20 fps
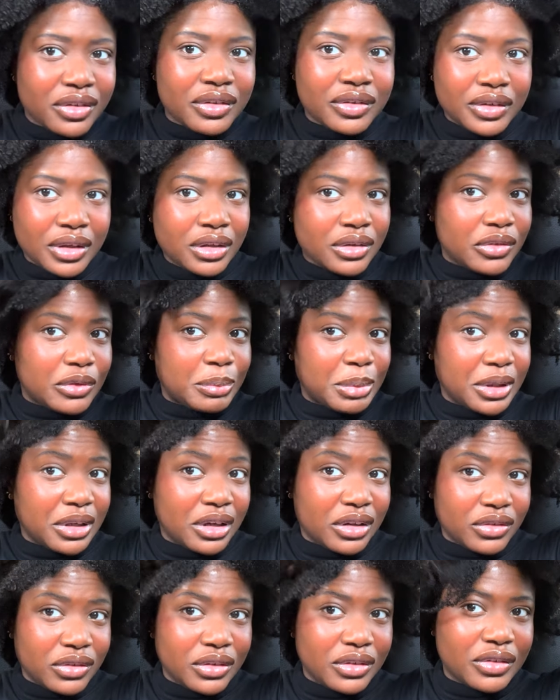sense
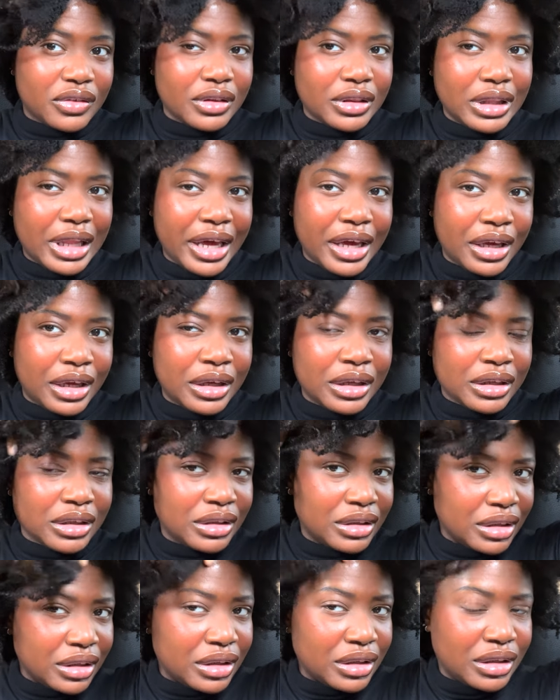because it's like
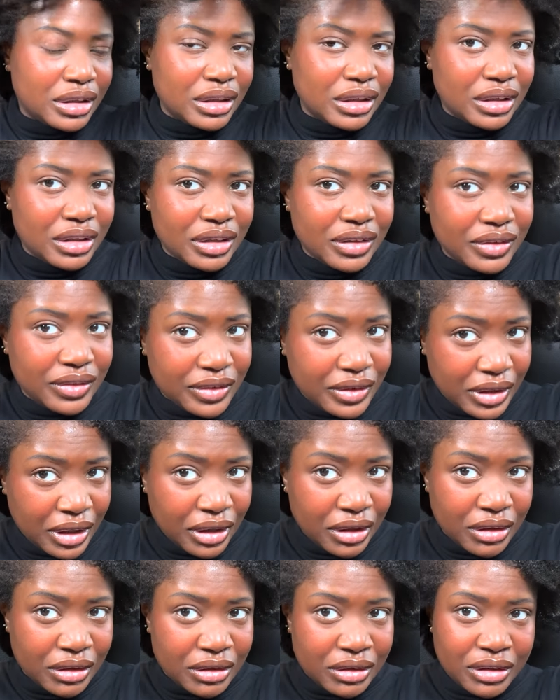
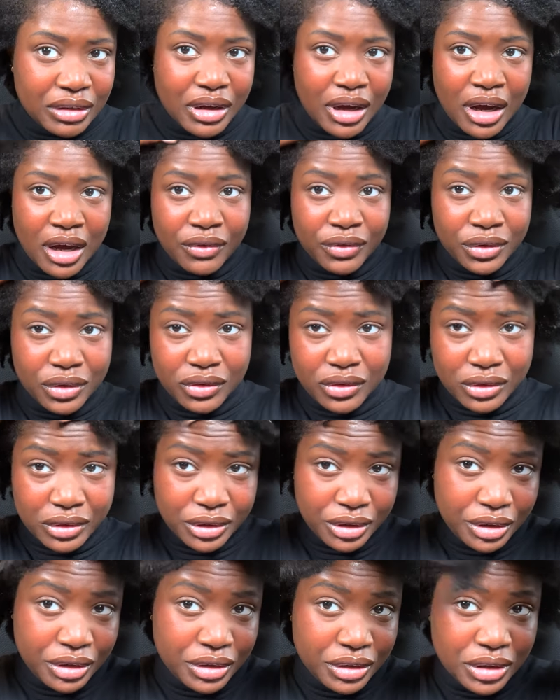skin,
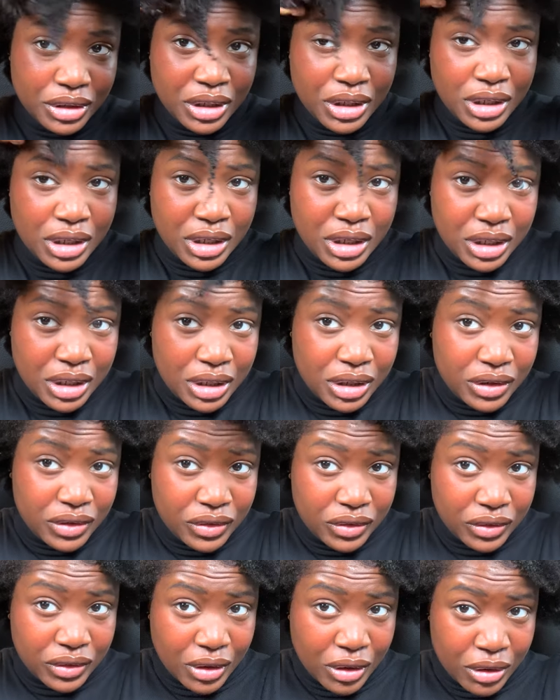obviously.
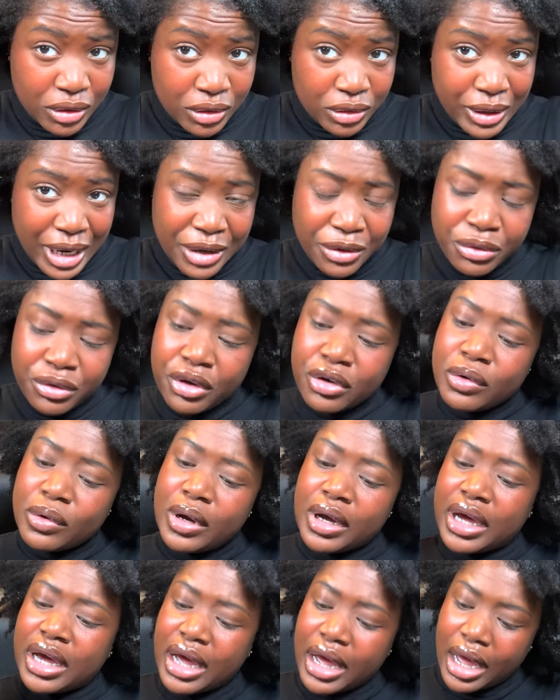So I don't know
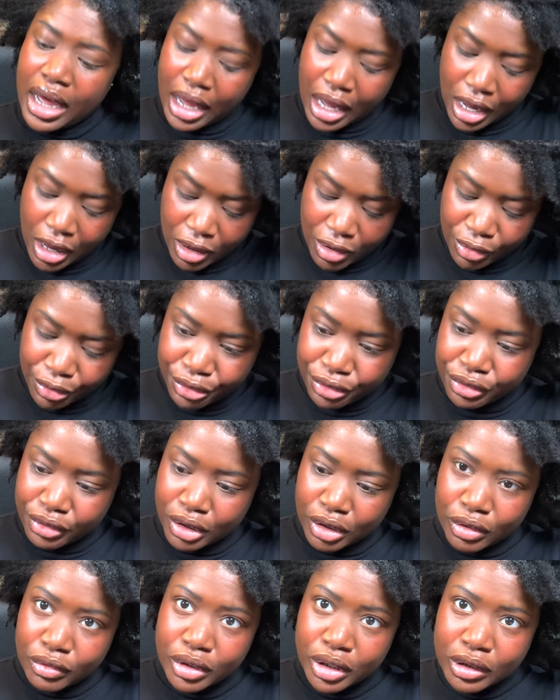how
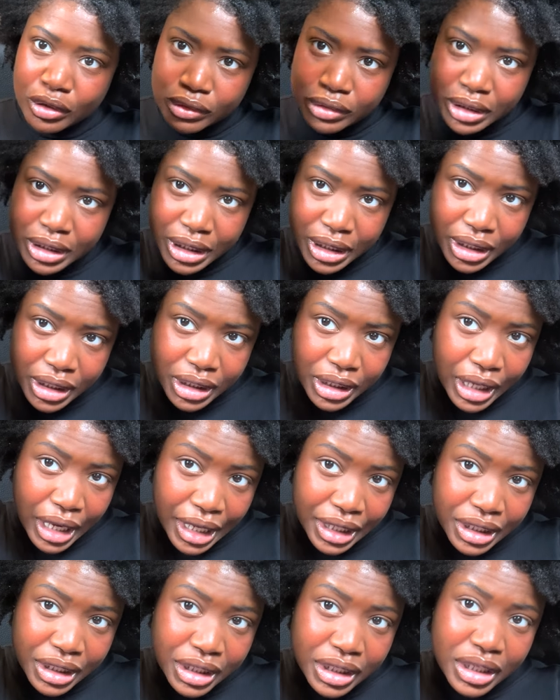thoroughly
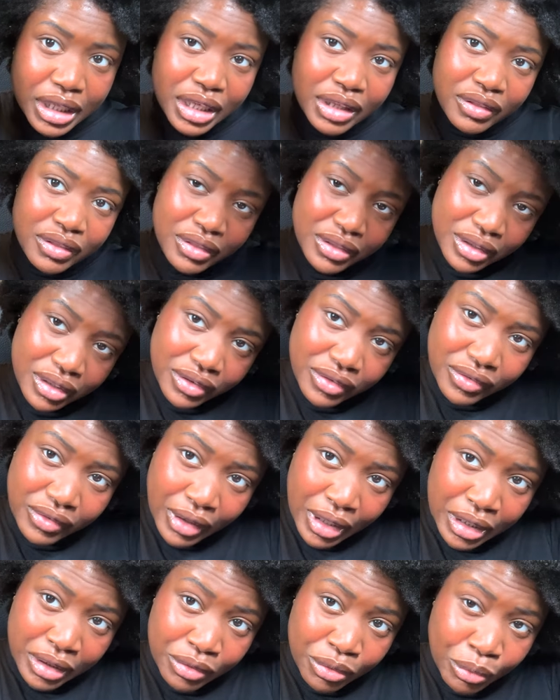I can get this
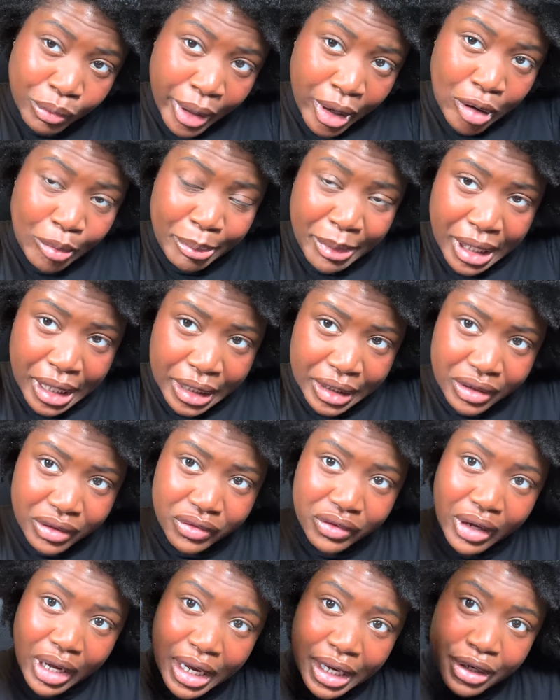like throughout my
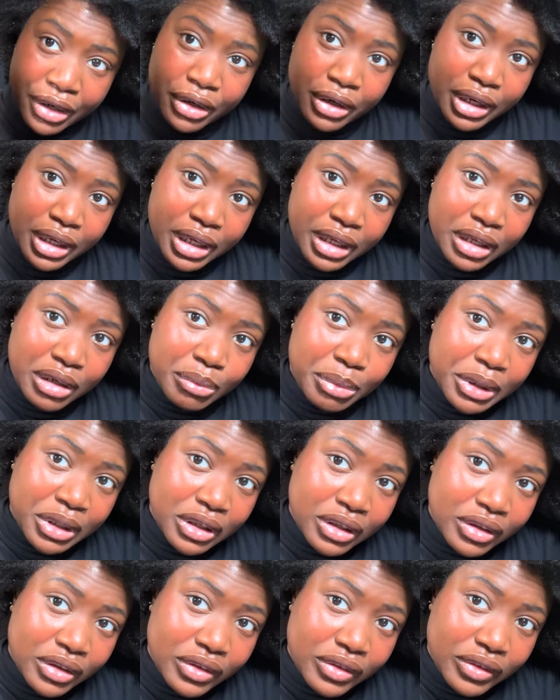entire head
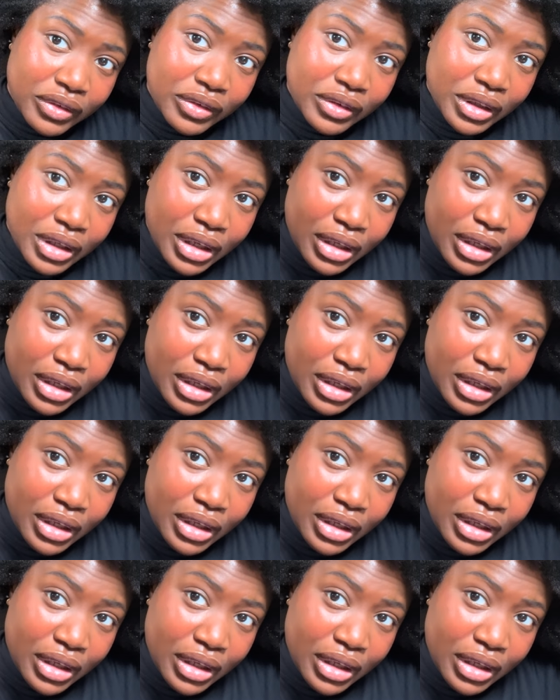because